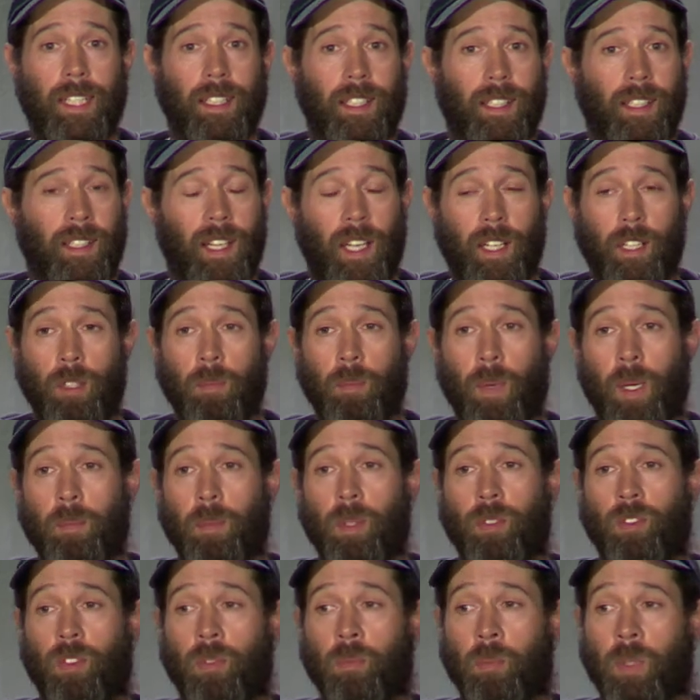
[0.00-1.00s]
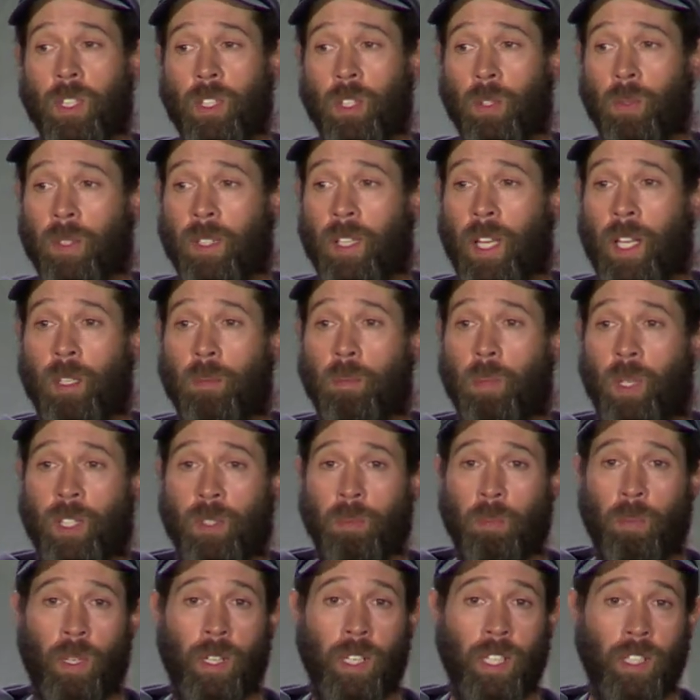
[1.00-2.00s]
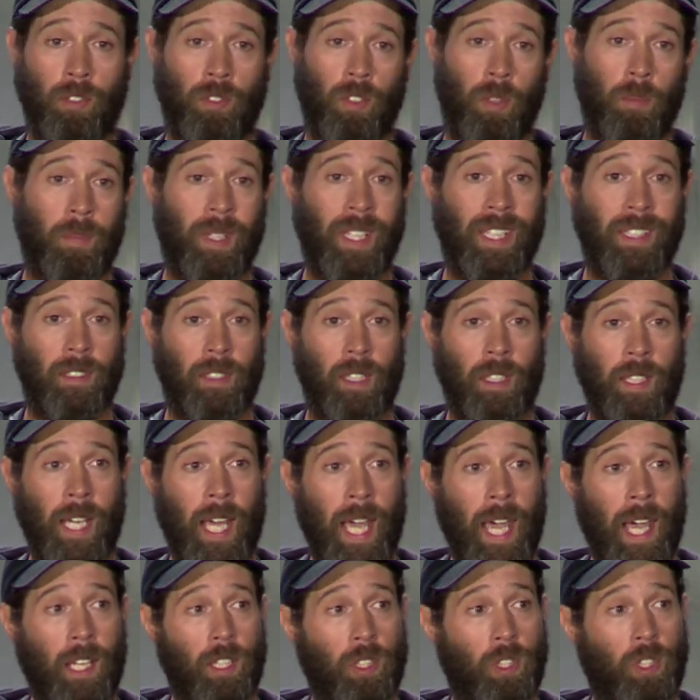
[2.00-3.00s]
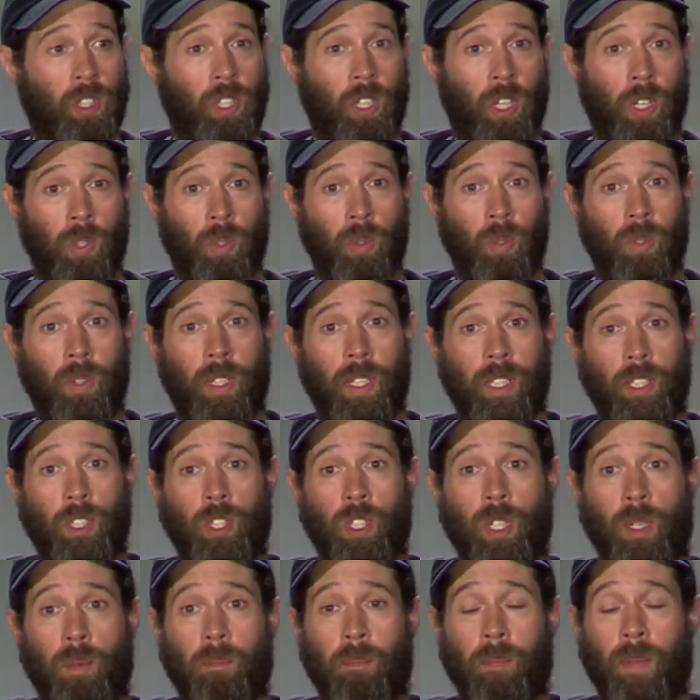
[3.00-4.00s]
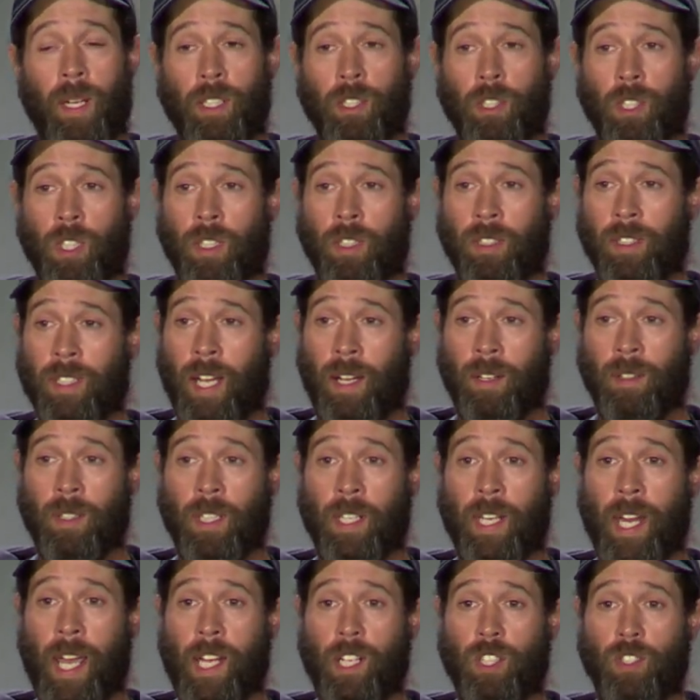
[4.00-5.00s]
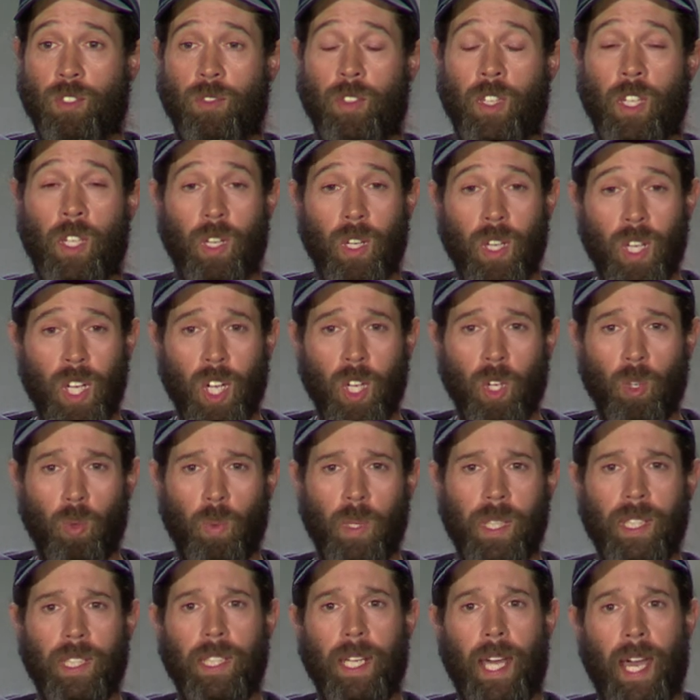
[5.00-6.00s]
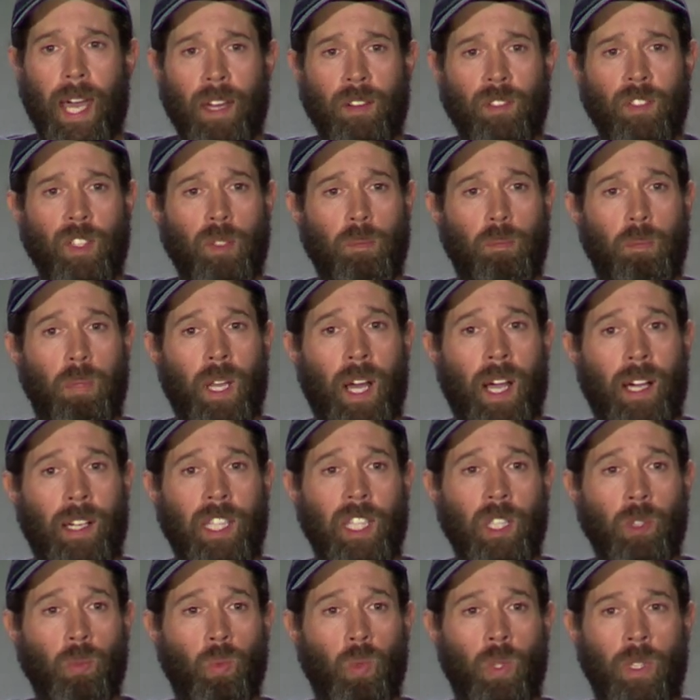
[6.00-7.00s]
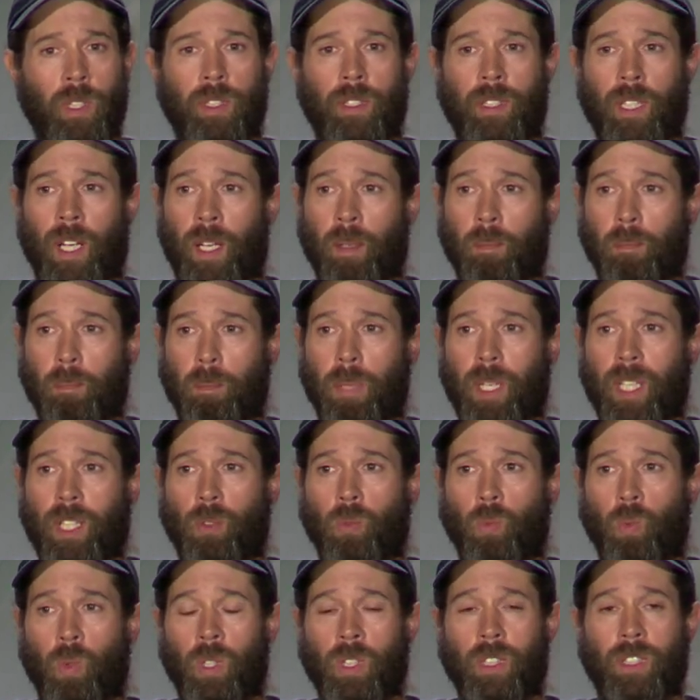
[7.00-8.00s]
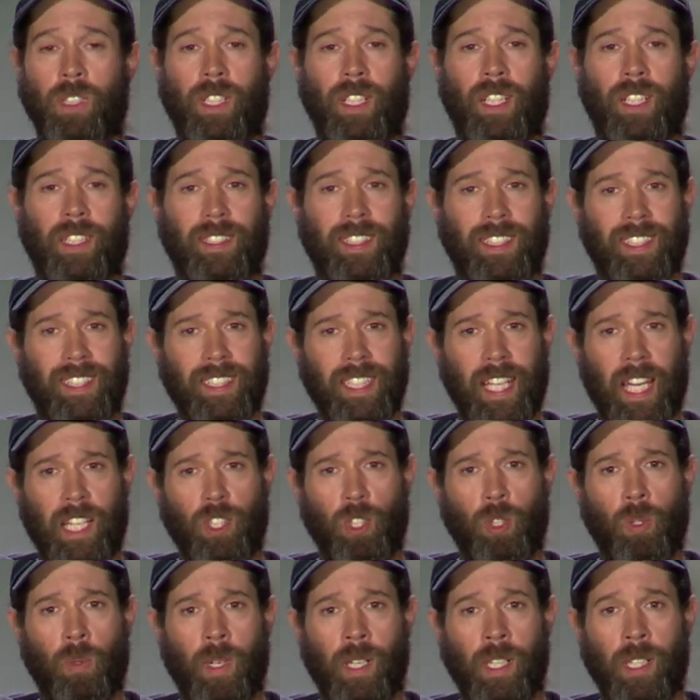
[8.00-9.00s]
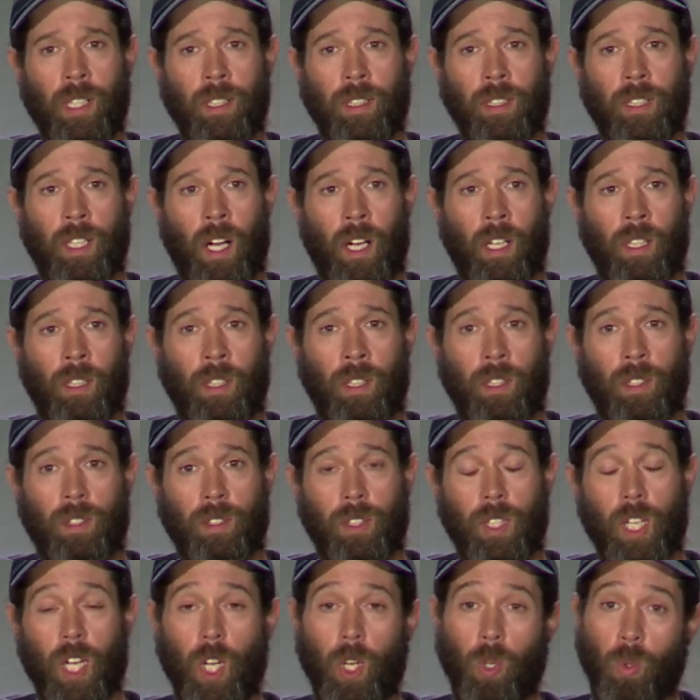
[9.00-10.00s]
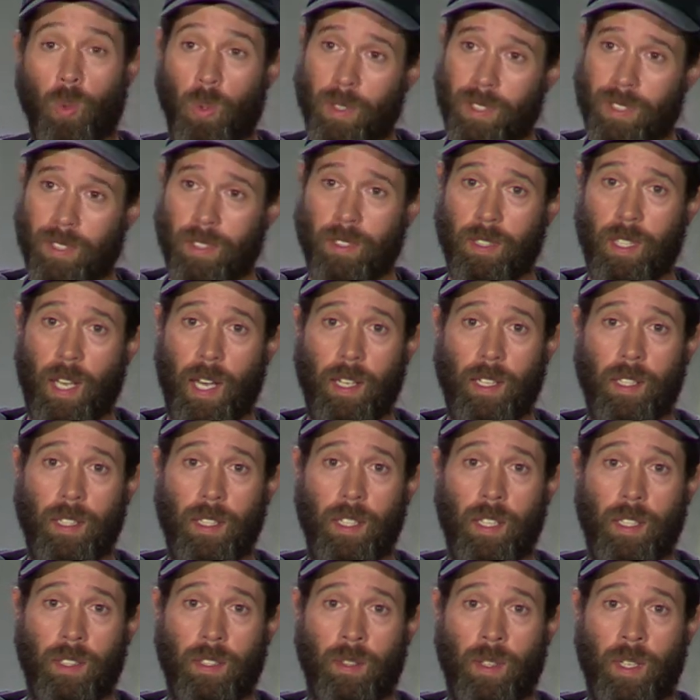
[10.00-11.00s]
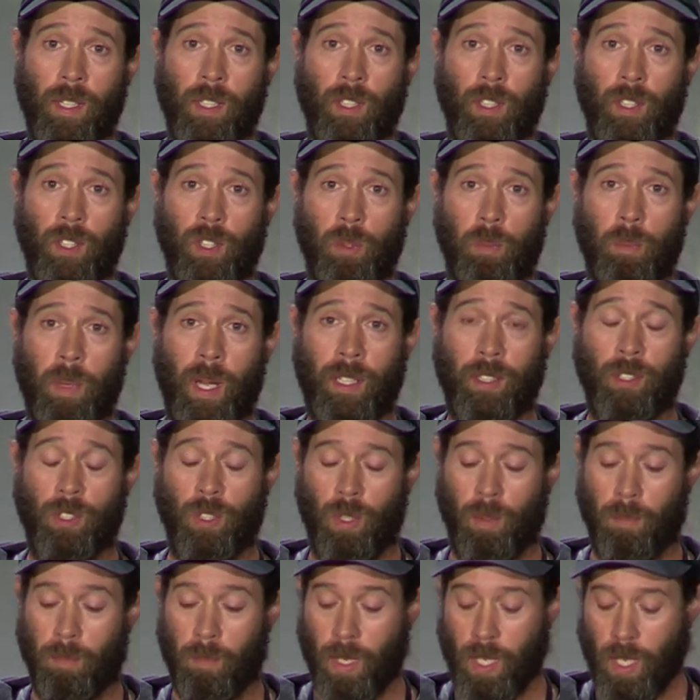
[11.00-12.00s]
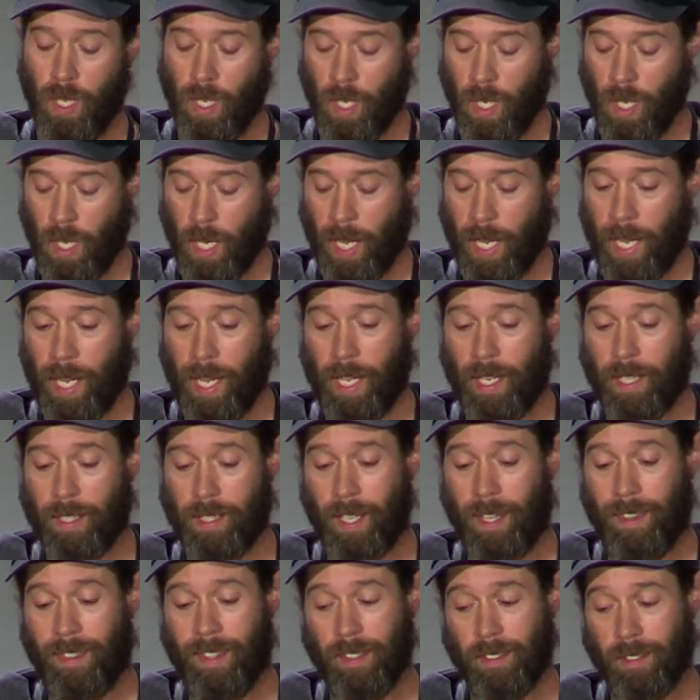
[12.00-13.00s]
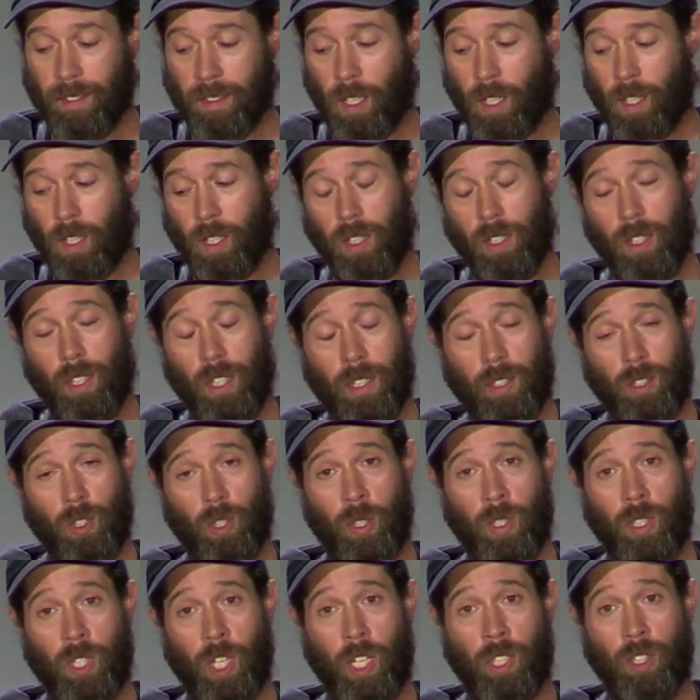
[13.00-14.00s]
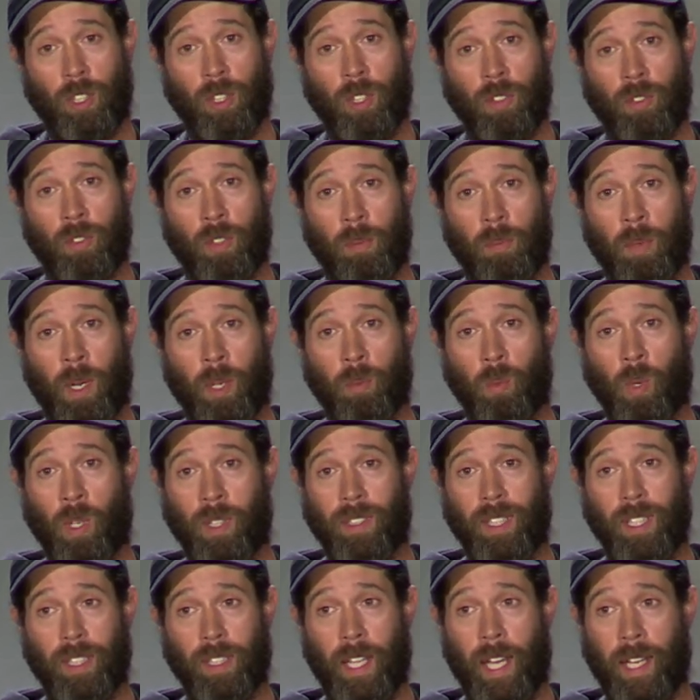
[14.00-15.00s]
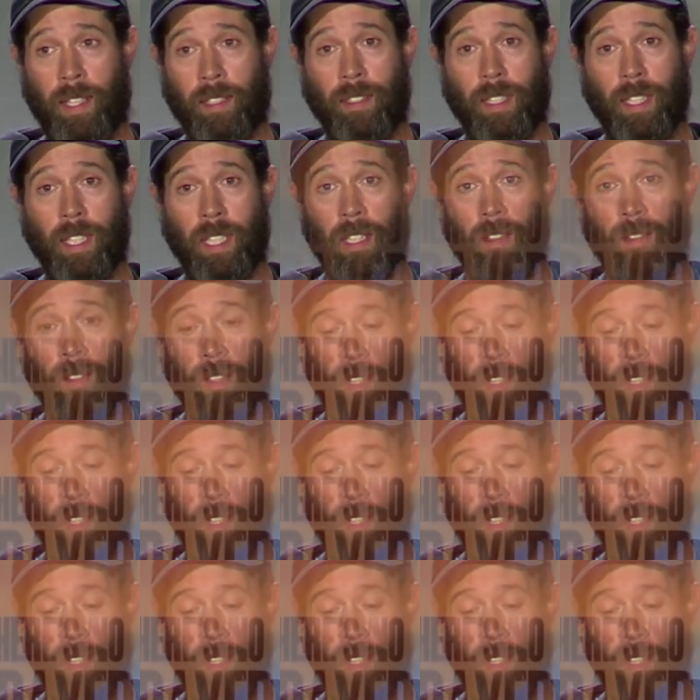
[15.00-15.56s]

A lot of you might be familiar with letterpress printing from things like Hatch Show that Jim mentioned down in Nashville. Really heavy, blocky wood type, big wood cuts, saturated colors. Well, this is kind of the other end of the spectrum. And this started that trajectory for my work that lasted even